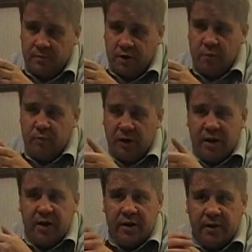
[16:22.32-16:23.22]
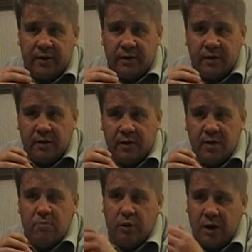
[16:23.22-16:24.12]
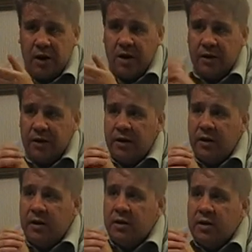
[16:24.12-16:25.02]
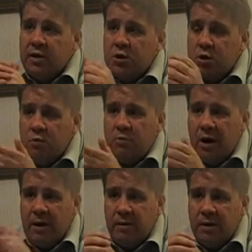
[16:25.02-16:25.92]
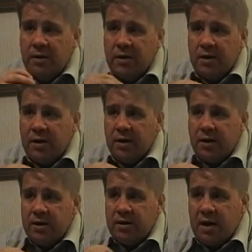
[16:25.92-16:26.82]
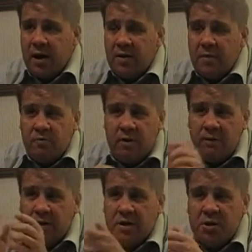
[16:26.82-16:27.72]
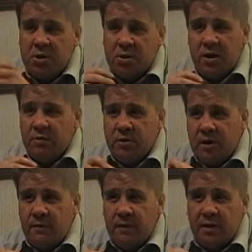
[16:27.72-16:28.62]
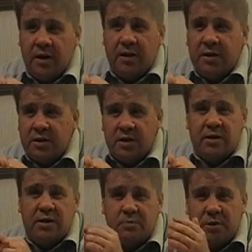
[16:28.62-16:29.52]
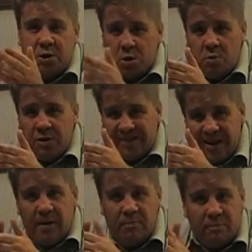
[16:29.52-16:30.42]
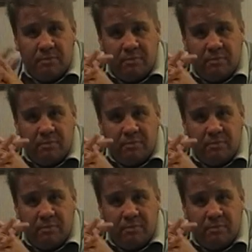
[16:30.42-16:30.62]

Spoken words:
complaining in Bukhari to Muhammad that the revelations that he was having seemed to be suiting him.